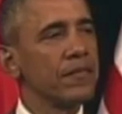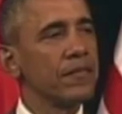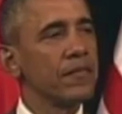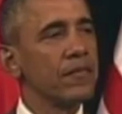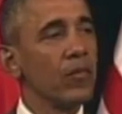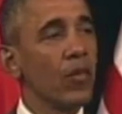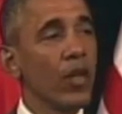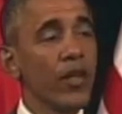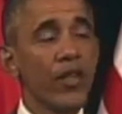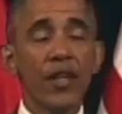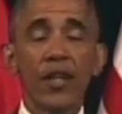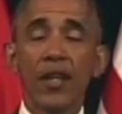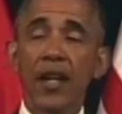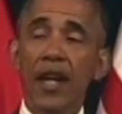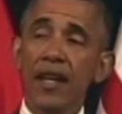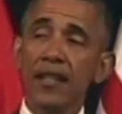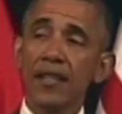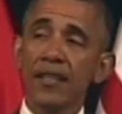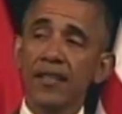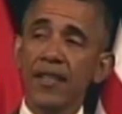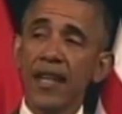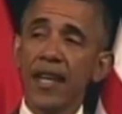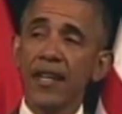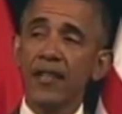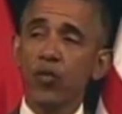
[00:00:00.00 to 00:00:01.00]
What the United
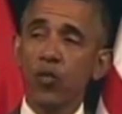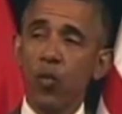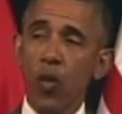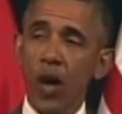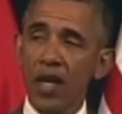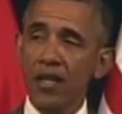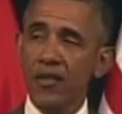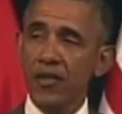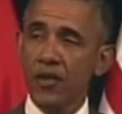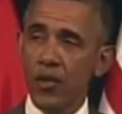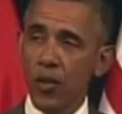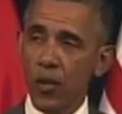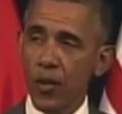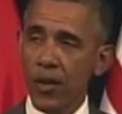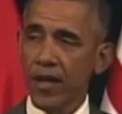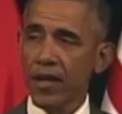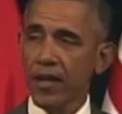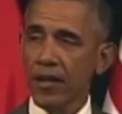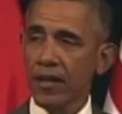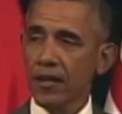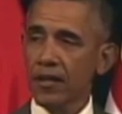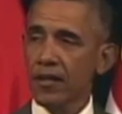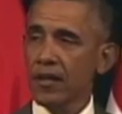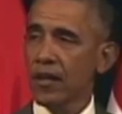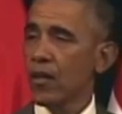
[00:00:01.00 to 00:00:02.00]
States was
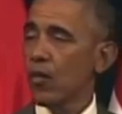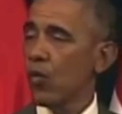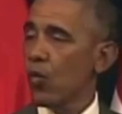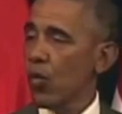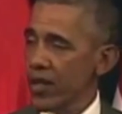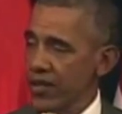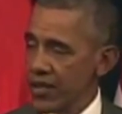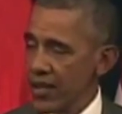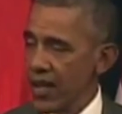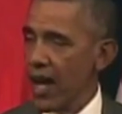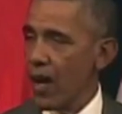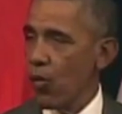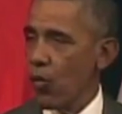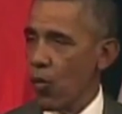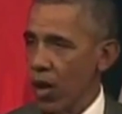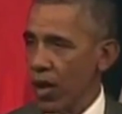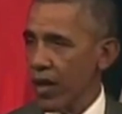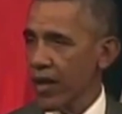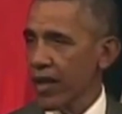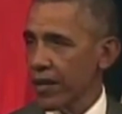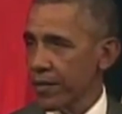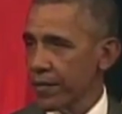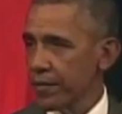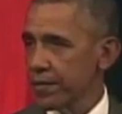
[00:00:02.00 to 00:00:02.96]
doing was not working.